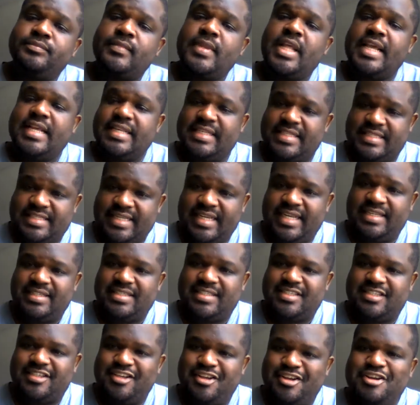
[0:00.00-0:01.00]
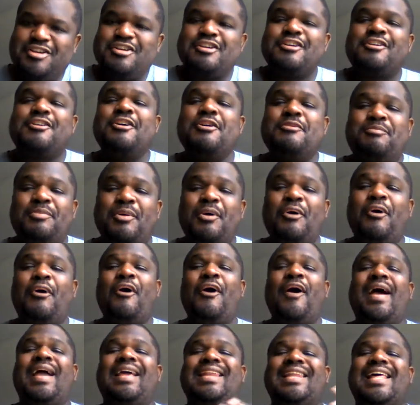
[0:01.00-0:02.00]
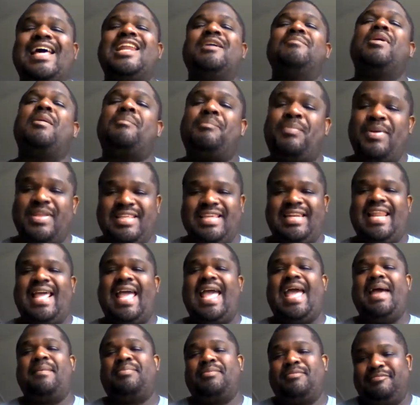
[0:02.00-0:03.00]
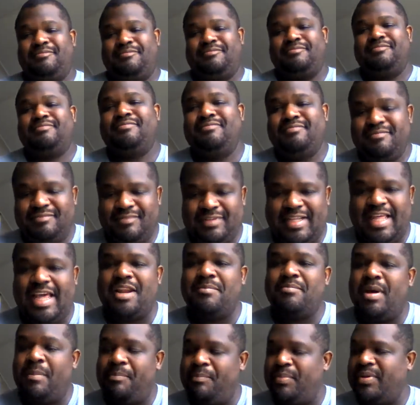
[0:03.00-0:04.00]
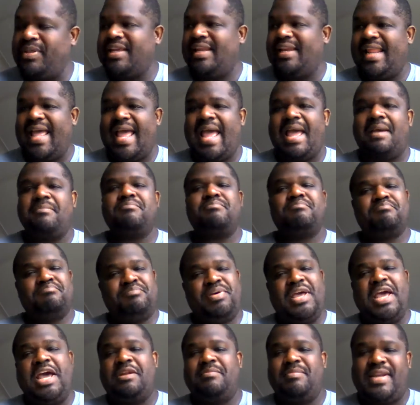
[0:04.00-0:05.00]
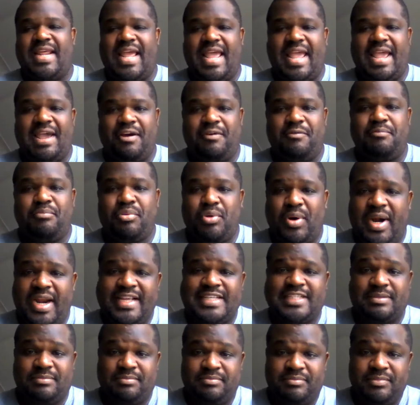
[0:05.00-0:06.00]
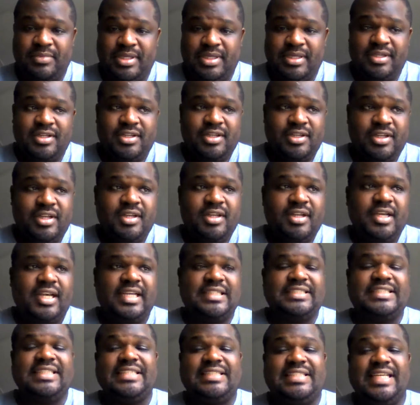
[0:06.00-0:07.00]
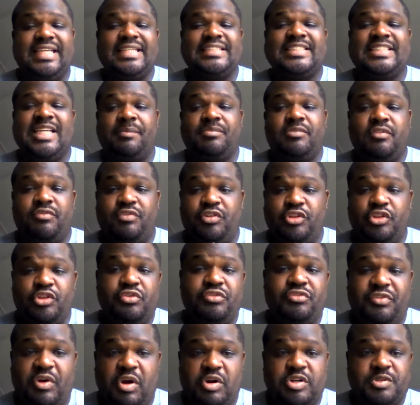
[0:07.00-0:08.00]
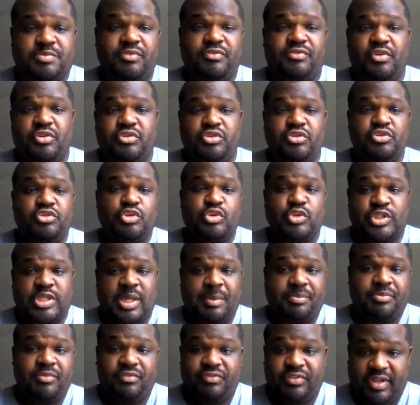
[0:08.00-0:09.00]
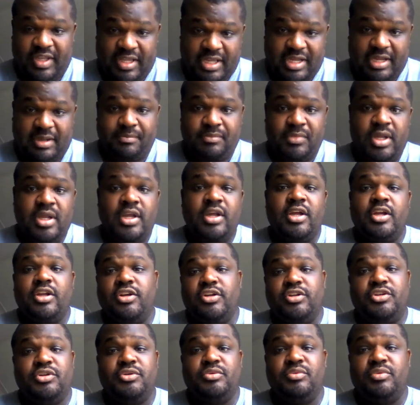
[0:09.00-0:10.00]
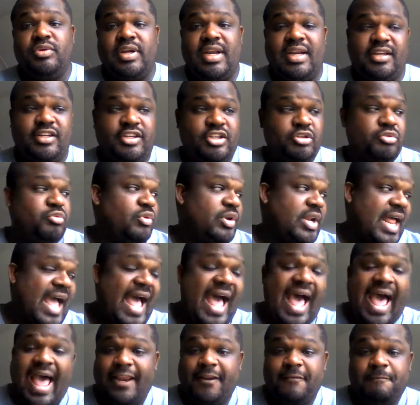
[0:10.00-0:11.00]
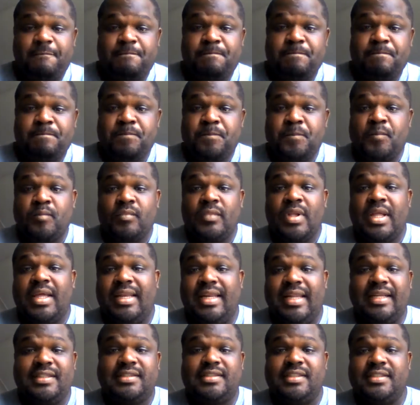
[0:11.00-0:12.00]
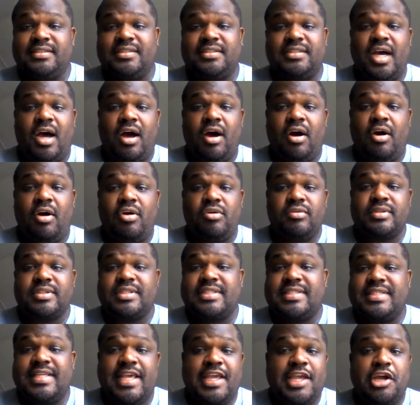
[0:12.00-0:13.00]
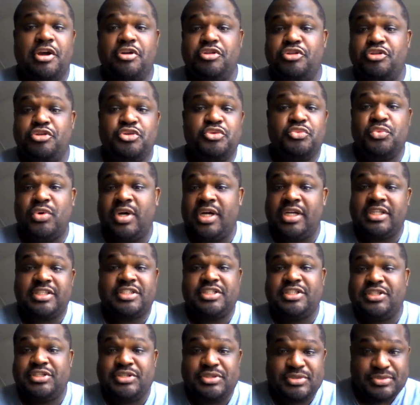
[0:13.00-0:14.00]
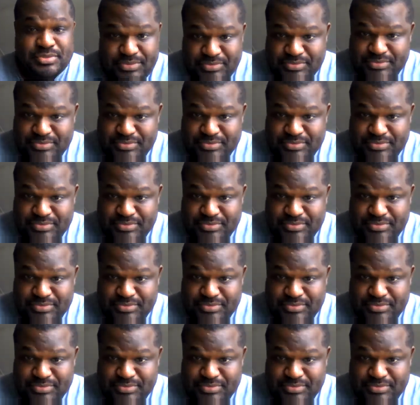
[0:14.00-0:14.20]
He sits. Good boy. Let him up in your lap. Let him up in your lap. Pat him down. Praise him. Because he did something for you first before you do something for him. Do not let this dog tell you what to do.